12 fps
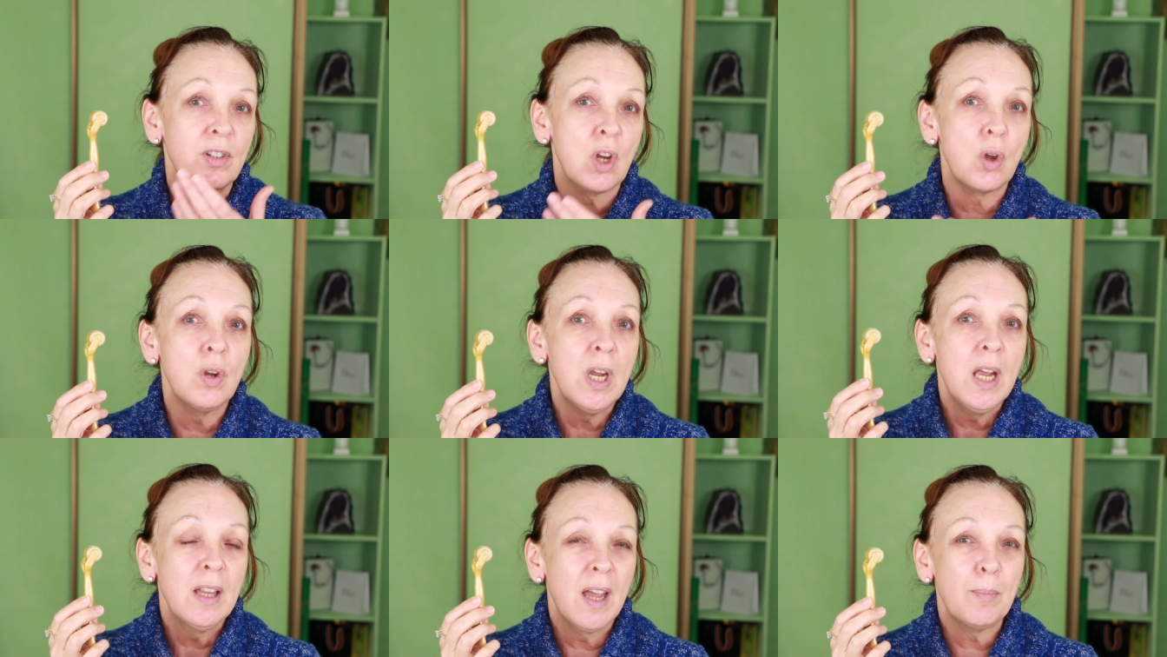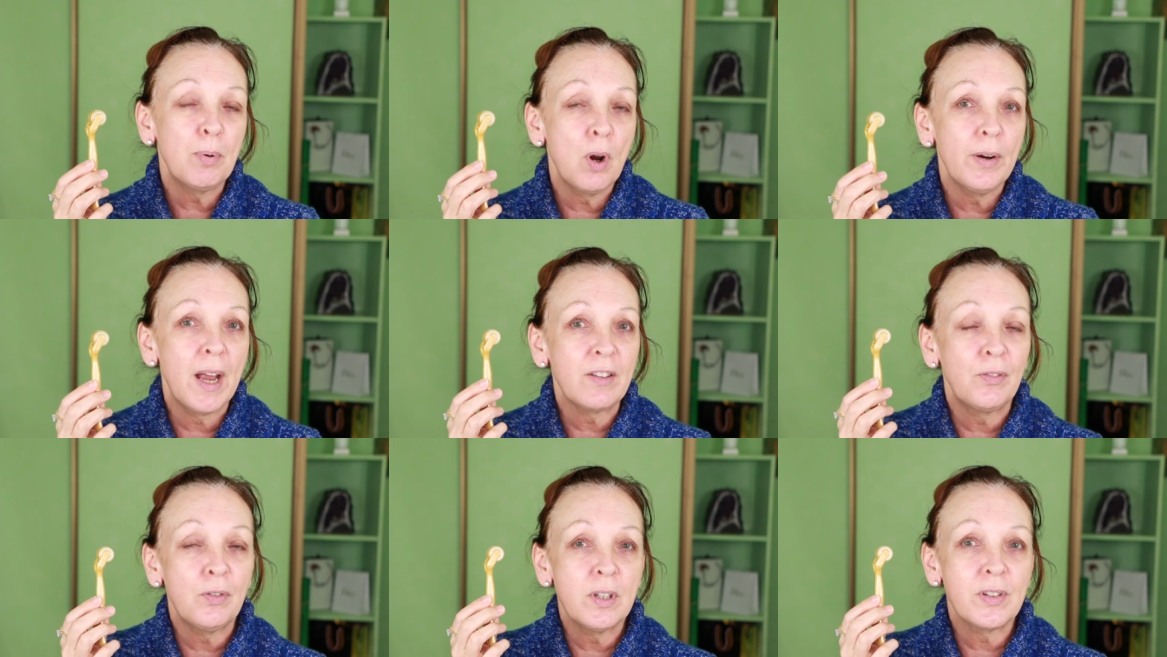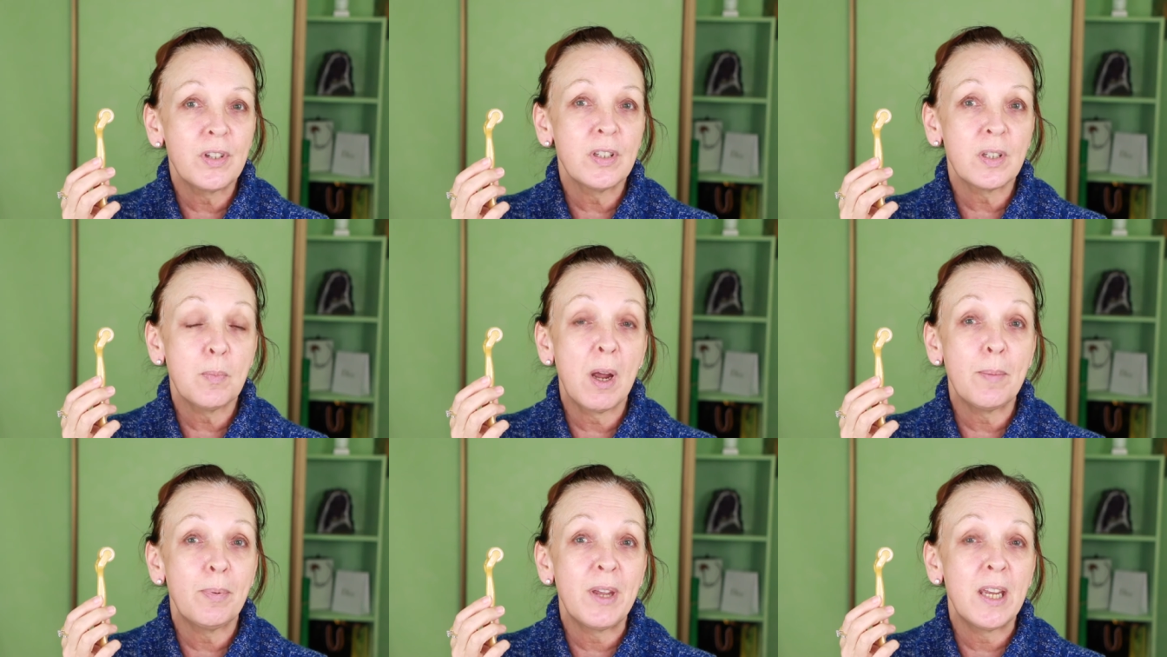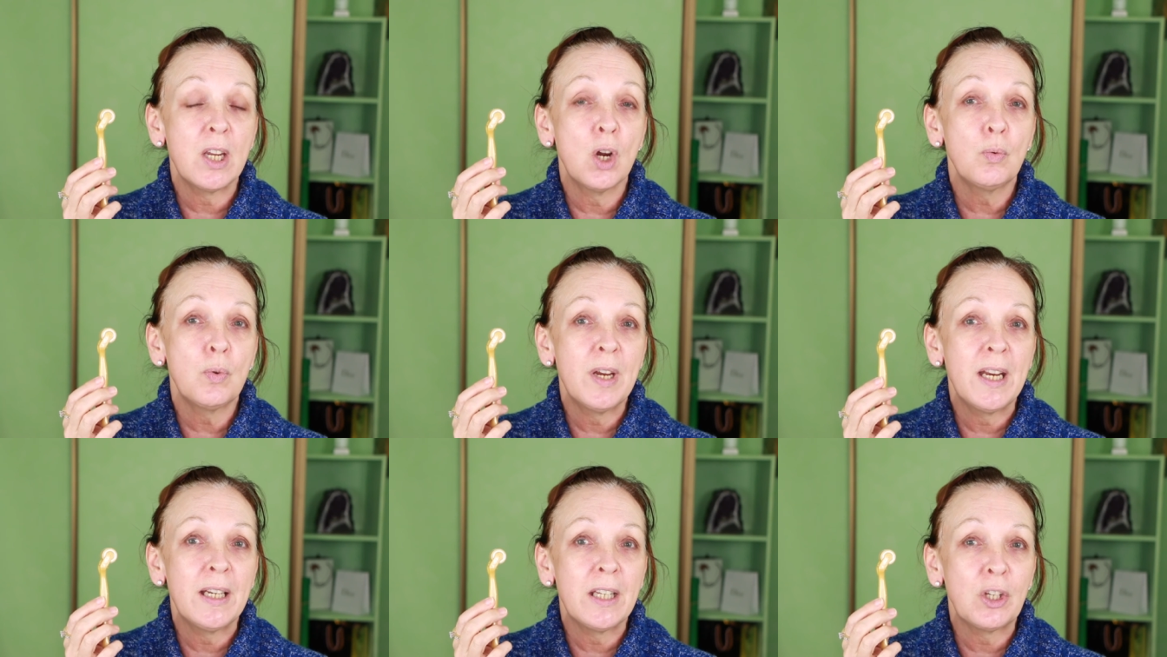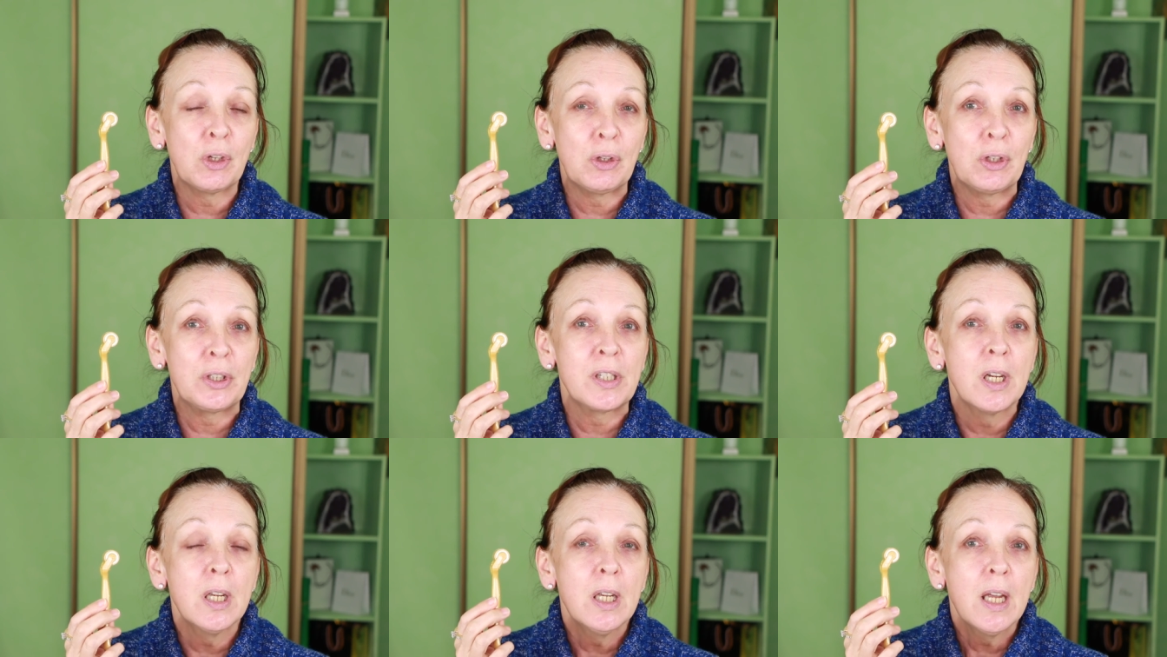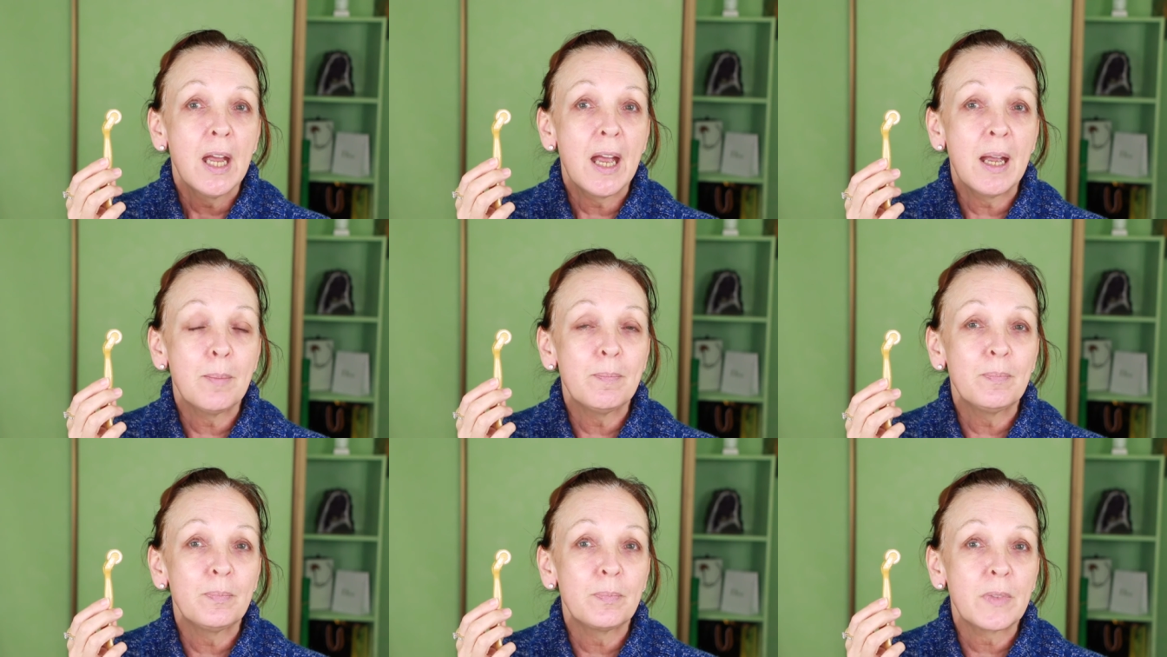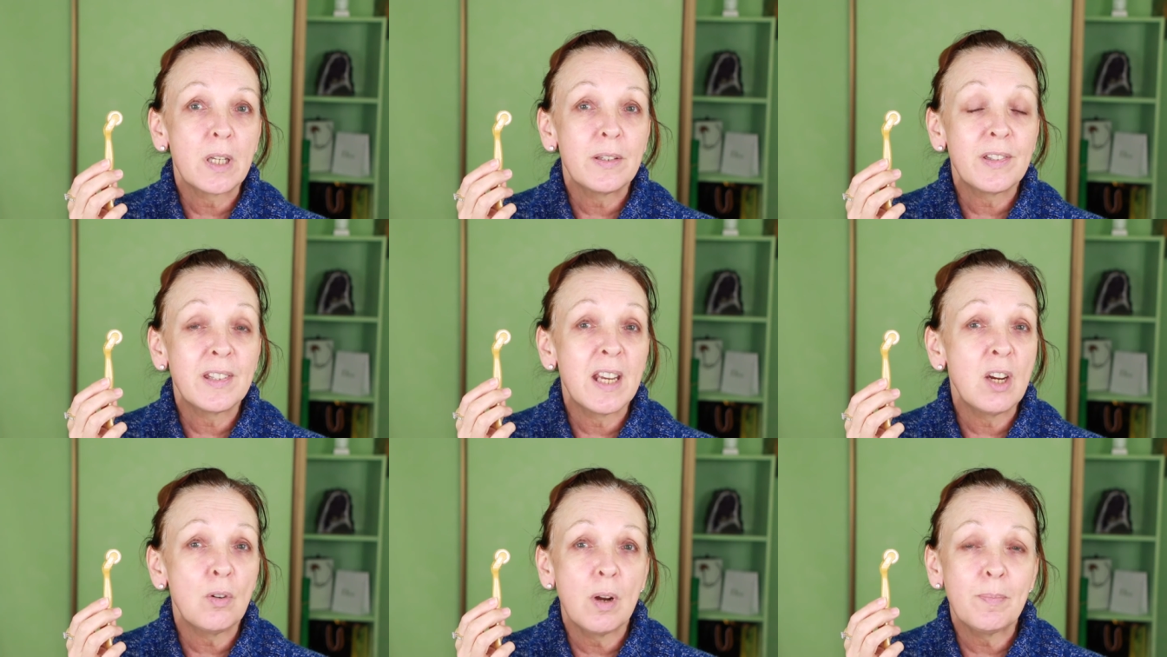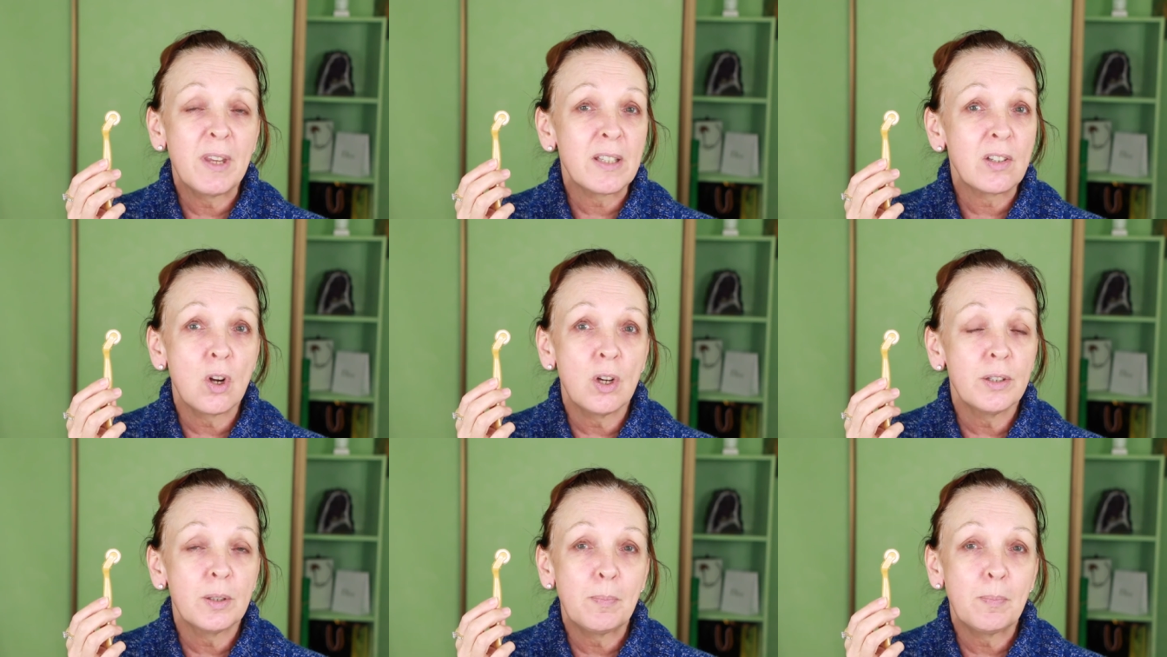So that product, for instance, might be a really good um, serum that's got